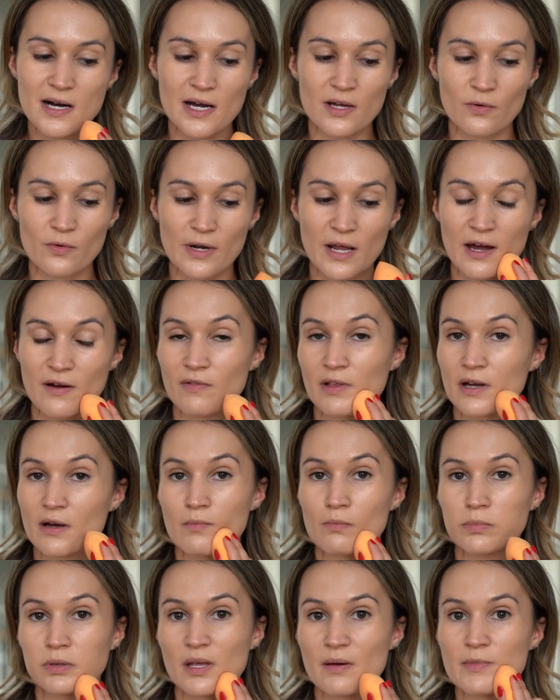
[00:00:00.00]
I don't have like a
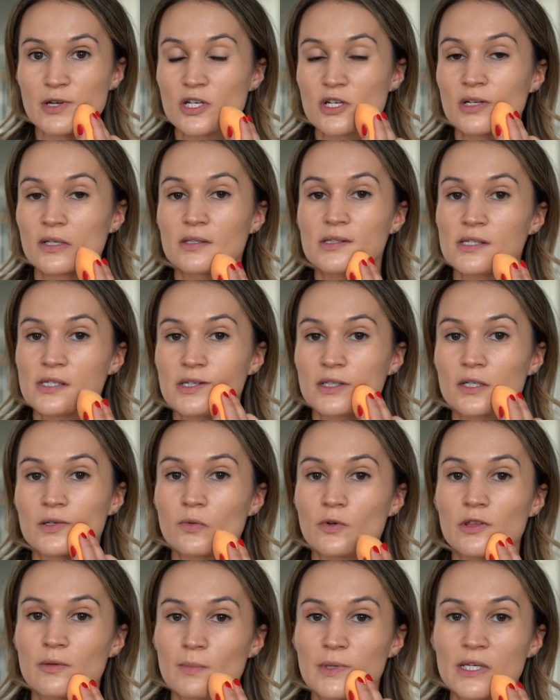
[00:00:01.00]
blemish concealer
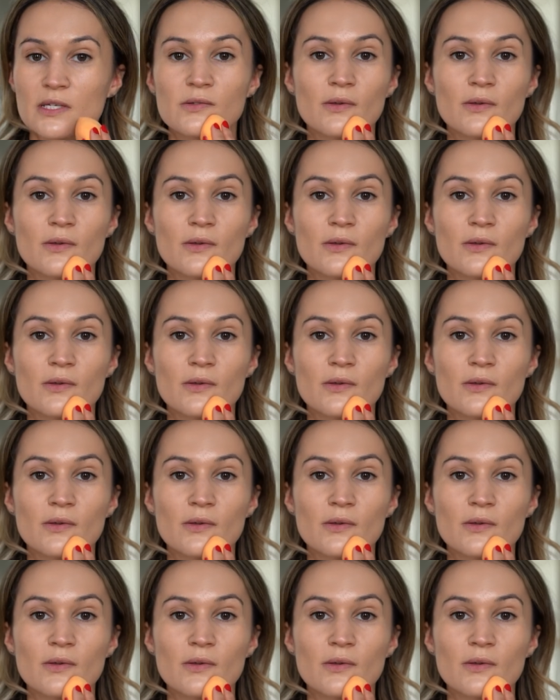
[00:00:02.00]
with me,